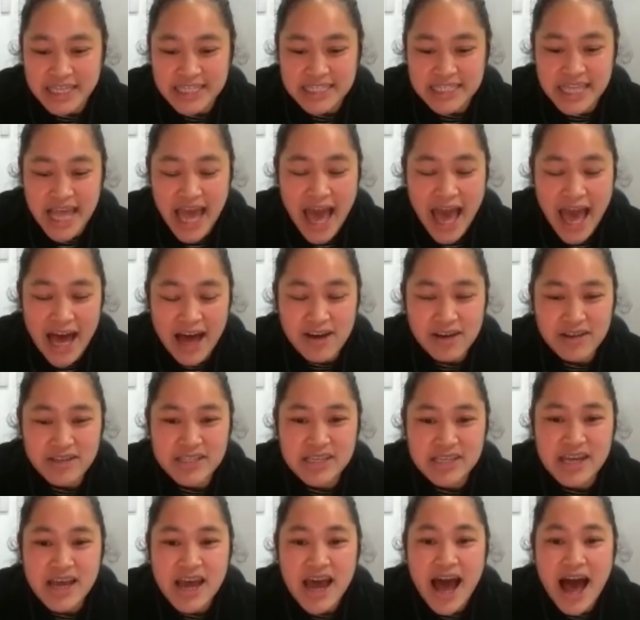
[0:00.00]
check this
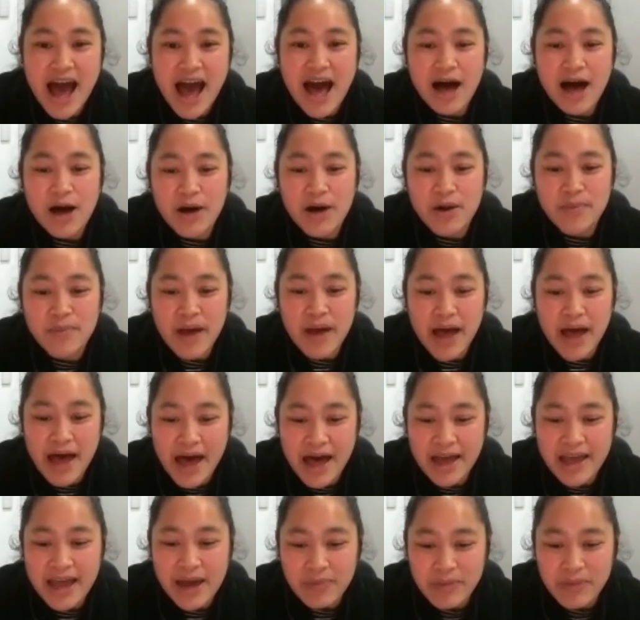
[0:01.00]
out.
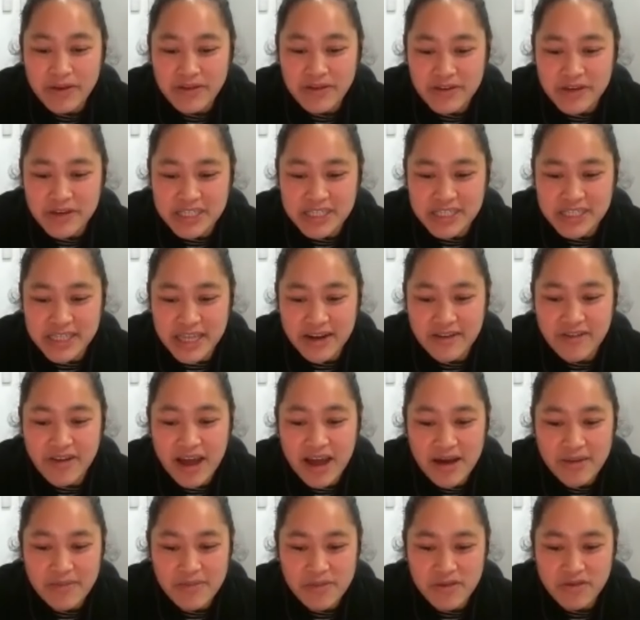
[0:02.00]
A couple of questions
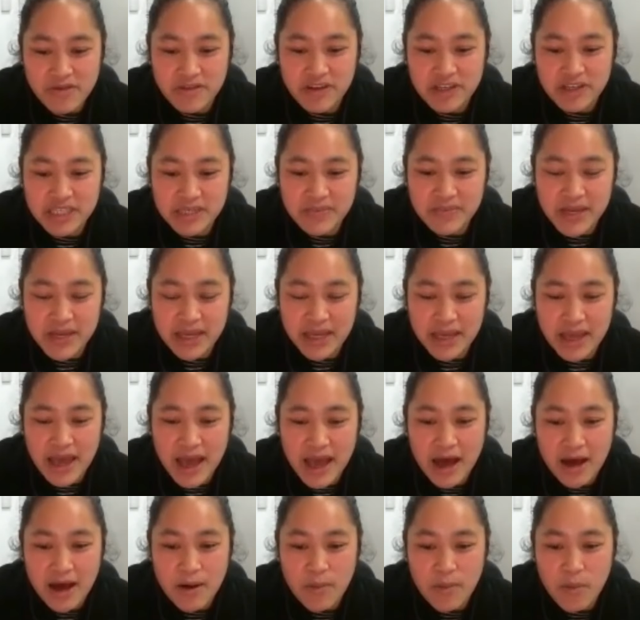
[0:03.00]
that have come through to
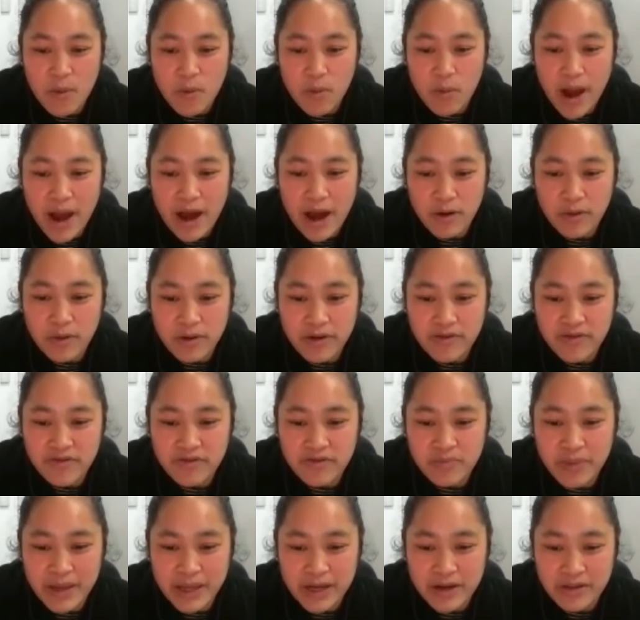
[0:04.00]
me while
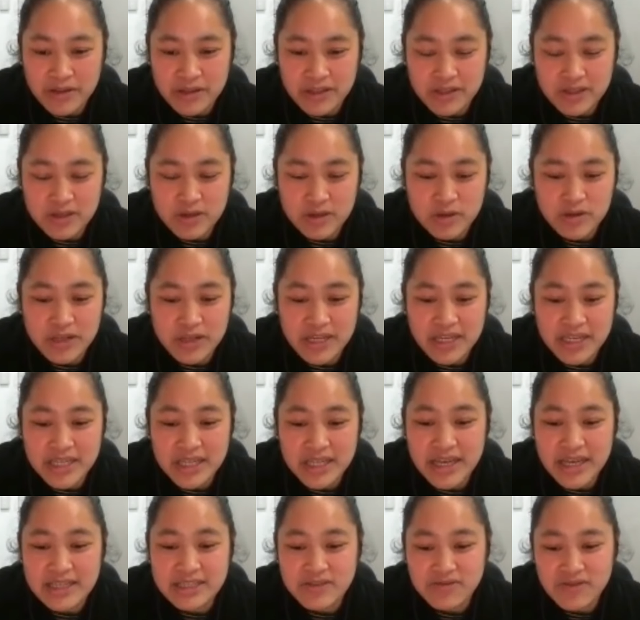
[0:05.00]
we've been on this call,
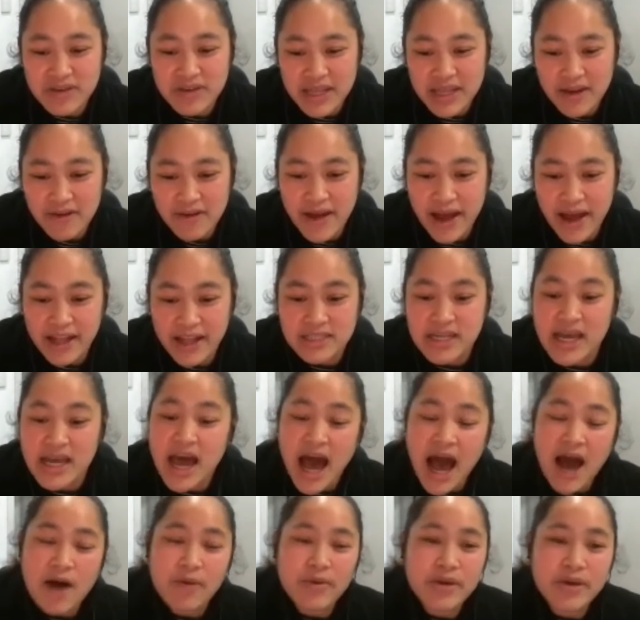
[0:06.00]
and it's really around,
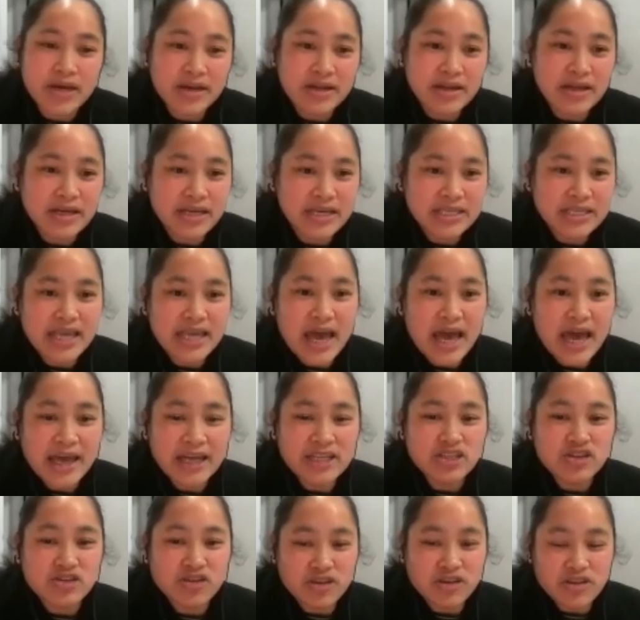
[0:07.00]
is
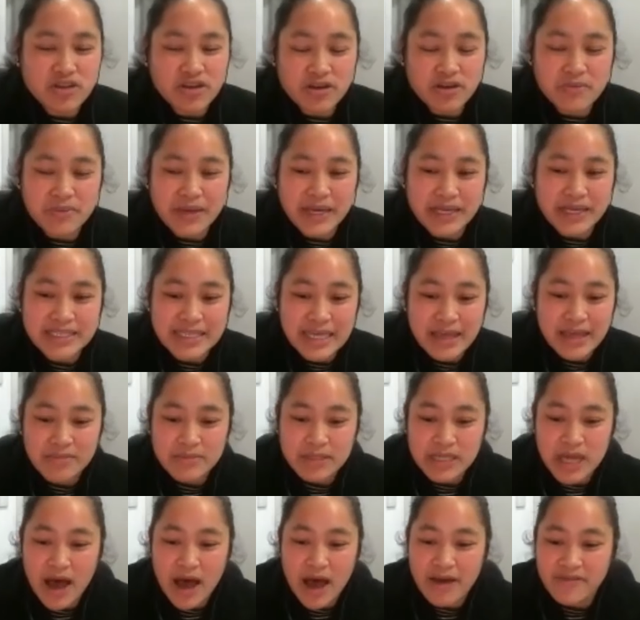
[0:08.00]
EduGrowth going to be
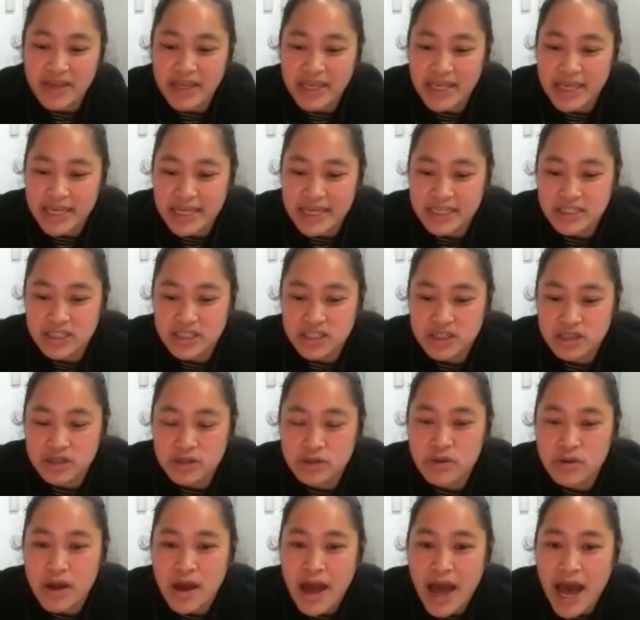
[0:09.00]
deep diving
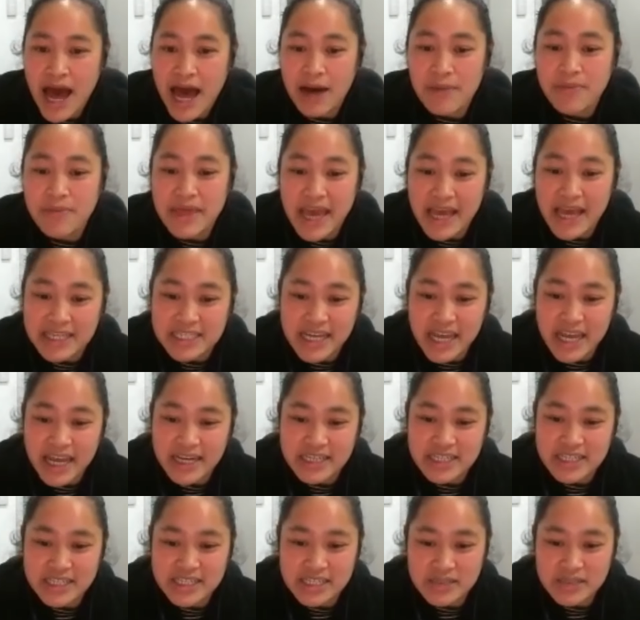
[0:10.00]
into the
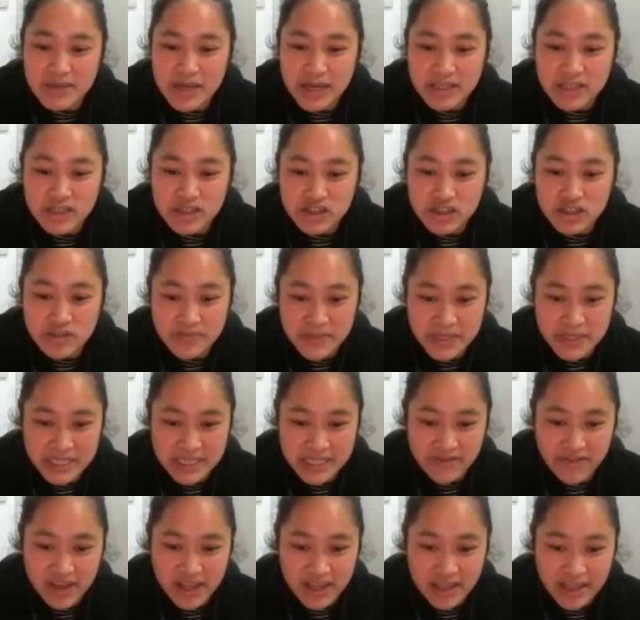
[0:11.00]
education sector
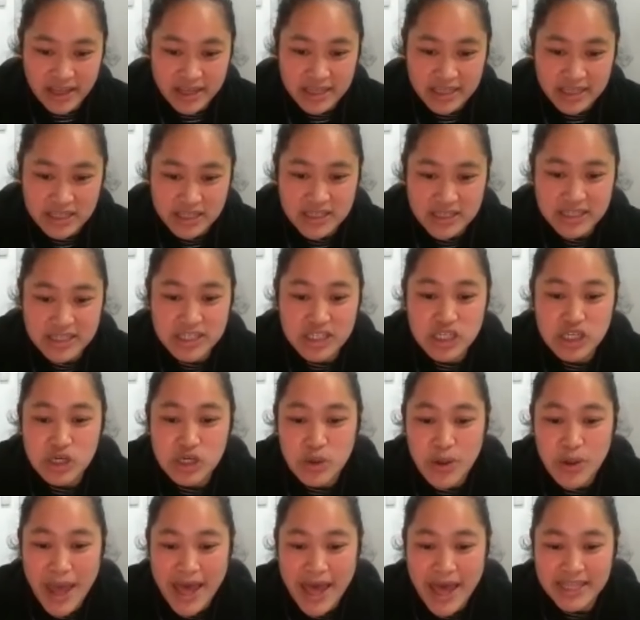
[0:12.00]
specifically? So there's
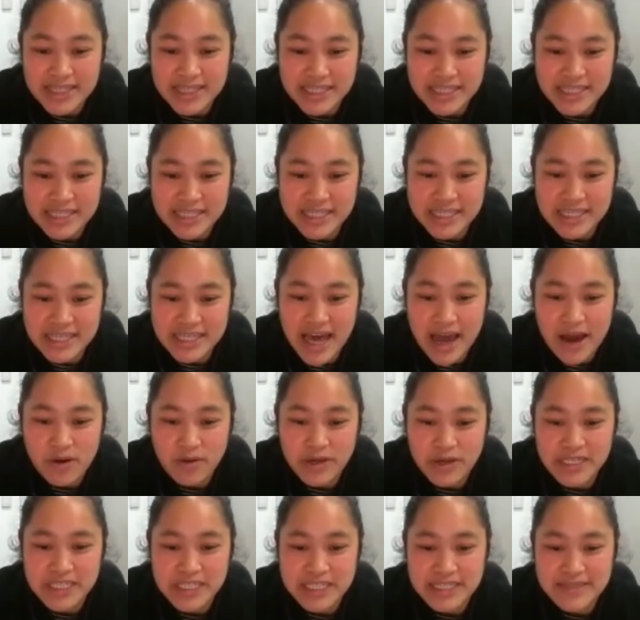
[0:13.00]
two answers to
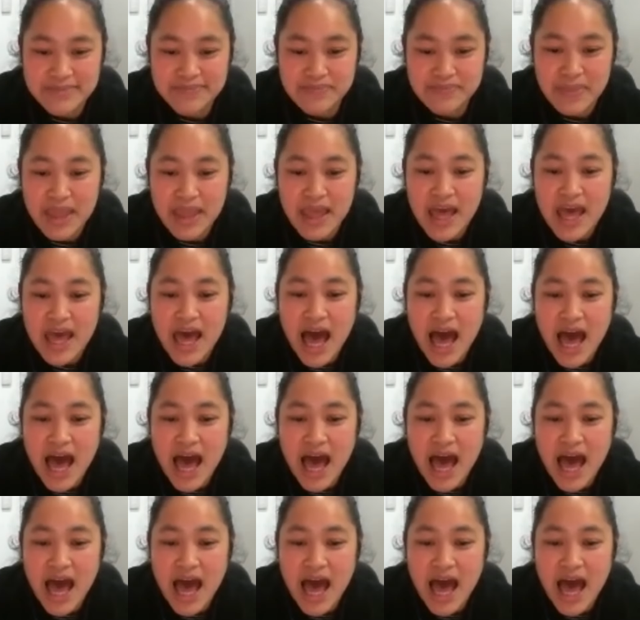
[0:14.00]
that question.